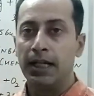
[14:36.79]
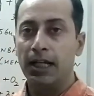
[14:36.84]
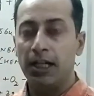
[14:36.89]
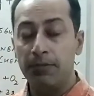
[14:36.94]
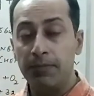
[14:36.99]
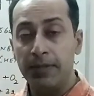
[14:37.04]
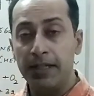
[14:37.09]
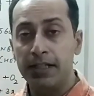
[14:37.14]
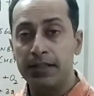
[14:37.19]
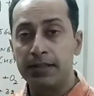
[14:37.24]

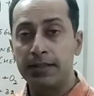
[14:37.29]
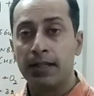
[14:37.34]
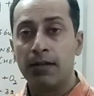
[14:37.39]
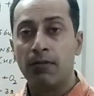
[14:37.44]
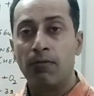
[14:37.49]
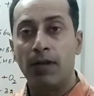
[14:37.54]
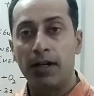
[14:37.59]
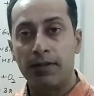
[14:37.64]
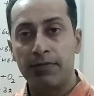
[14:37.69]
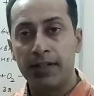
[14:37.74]
It
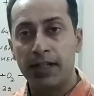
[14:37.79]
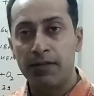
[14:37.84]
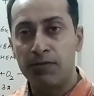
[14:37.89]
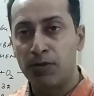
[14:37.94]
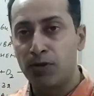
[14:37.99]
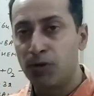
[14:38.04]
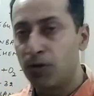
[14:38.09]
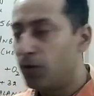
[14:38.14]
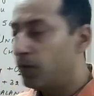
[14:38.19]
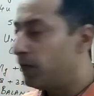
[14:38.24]
means what we have
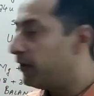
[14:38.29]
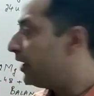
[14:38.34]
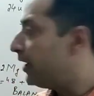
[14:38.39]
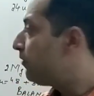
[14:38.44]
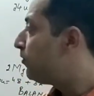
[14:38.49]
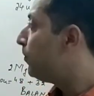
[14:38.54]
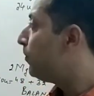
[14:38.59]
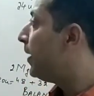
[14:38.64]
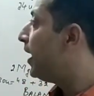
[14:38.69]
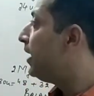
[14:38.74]
to do, we
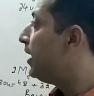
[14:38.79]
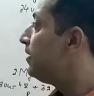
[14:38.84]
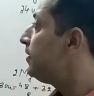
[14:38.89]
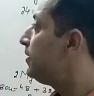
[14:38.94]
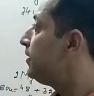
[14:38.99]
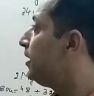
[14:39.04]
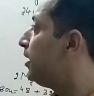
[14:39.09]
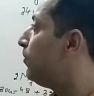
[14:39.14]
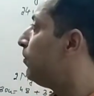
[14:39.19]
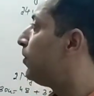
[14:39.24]
have to
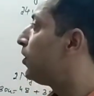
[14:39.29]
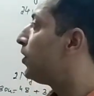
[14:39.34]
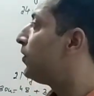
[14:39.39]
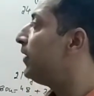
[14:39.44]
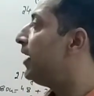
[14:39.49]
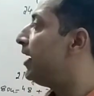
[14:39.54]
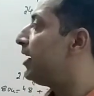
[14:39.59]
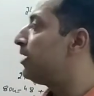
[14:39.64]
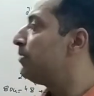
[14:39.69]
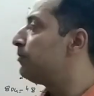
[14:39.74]
balance the number
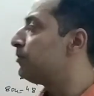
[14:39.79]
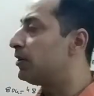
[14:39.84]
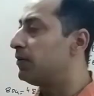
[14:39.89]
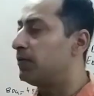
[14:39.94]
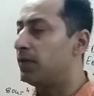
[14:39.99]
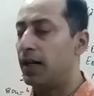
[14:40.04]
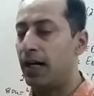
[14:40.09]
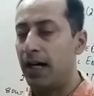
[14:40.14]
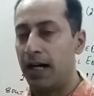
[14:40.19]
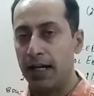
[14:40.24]
of atoms
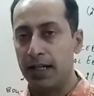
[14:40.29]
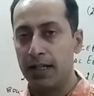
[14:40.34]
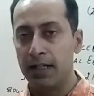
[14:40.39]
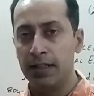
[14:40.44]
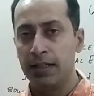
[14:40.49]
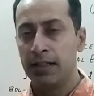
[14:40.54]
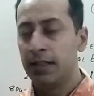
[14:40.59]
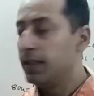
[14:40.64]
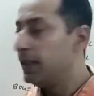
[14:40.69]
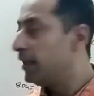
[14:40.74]
of
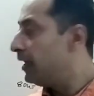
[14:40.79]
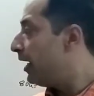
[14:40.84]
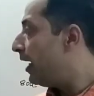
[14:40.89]
iron